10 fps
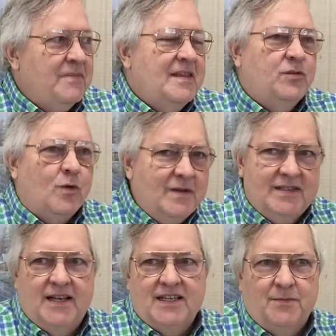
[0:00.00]
It's a
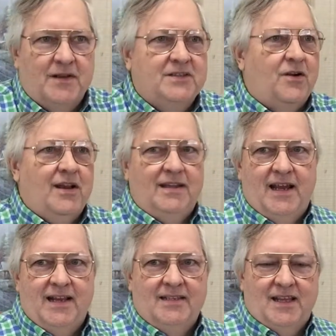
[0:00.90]
woman's testimony. Sorry,
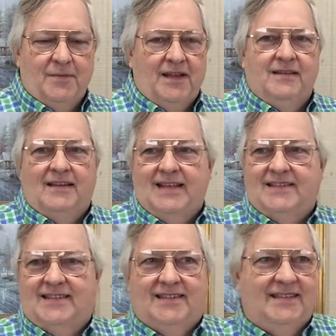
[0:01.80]
ladies. I mean,
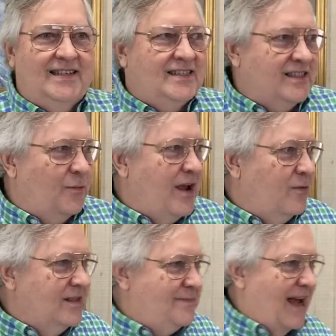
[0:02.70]
that's just the way
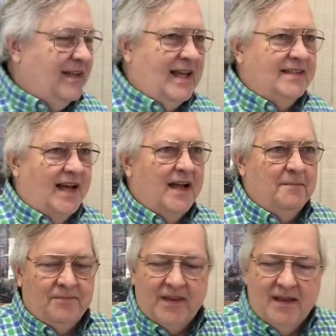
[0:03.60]
it was back in that time.
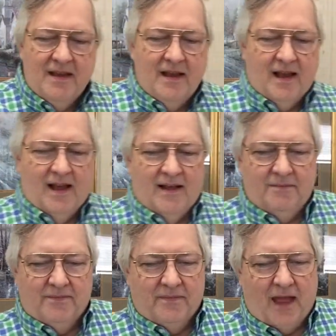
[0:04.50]

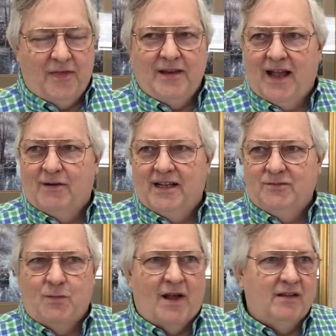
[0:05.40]
Um, I think
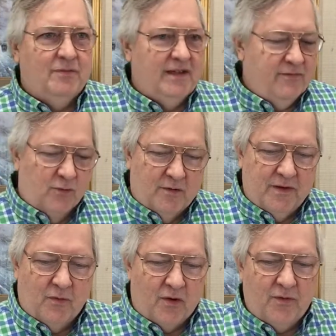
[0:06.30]
nowadays we probably believe a
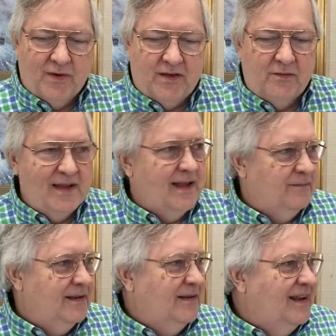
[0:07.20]
woman more than we do men,
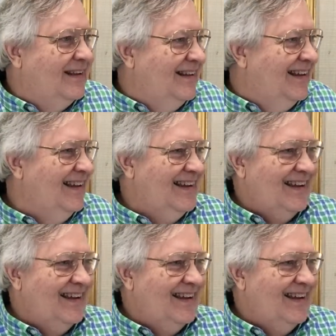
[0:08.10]
but